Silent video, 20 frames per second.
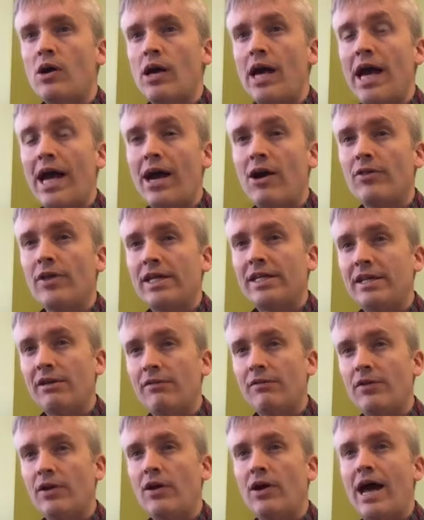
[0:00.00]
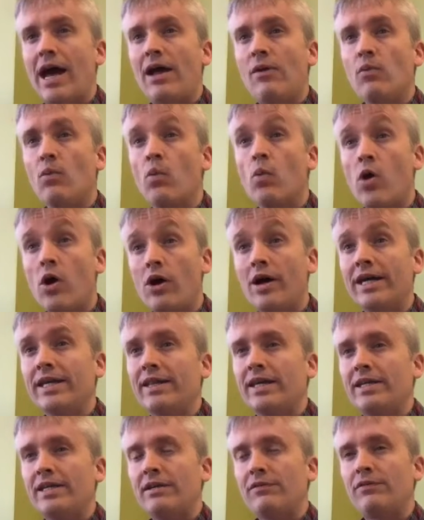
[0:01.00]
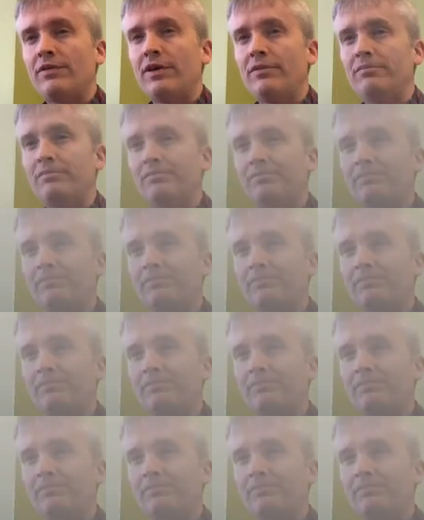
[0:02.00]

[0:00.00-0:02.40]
how they differ and why they differ.